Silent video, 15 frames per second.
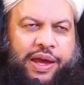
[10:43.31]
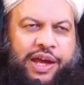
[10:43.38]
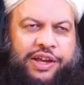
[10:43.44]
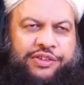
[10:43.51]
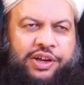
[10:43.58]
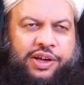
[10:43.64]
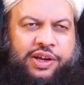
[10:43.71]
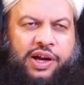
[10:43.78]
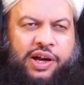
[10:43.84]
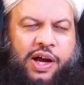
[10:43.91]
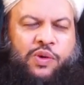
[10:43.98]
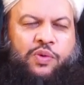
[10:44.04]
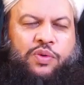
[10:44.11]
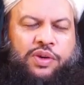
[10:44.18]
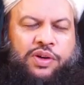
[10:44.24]
as a
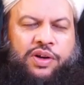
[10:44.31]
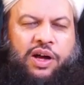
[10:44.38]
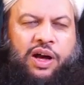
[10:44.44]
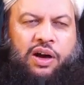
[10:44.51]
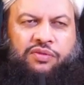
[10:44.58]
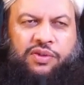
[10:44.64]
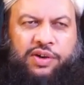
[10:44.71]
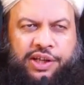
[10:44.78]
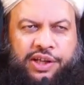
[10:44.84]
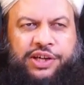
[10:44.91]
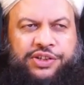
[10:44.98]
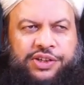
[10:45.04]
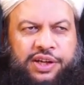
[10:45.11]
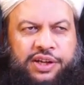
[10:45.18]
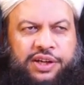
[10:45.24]
crown of
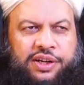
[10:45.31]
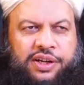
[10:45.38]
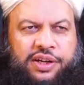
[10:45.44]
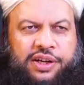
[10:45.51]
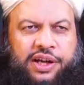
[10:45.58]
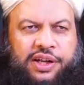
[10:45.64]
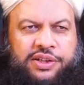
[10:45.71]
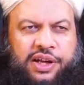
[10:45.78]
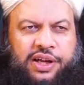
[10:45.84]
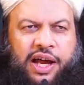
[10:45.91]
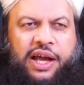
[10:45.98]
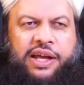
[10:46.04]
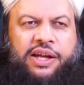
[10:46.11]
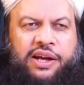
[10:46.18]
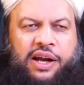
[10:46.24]
creation, as a
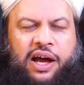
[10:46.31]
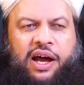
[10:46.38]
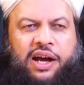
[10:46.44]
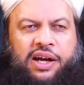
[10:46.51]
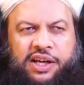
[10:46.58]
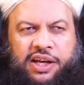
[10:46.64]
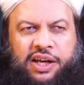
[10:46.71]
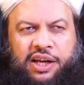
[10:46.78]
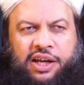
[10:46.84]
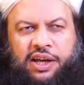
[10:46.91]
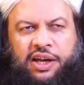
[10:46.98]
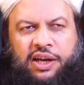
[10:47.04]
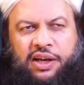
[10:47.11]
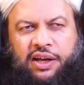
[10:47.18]
hierarchy,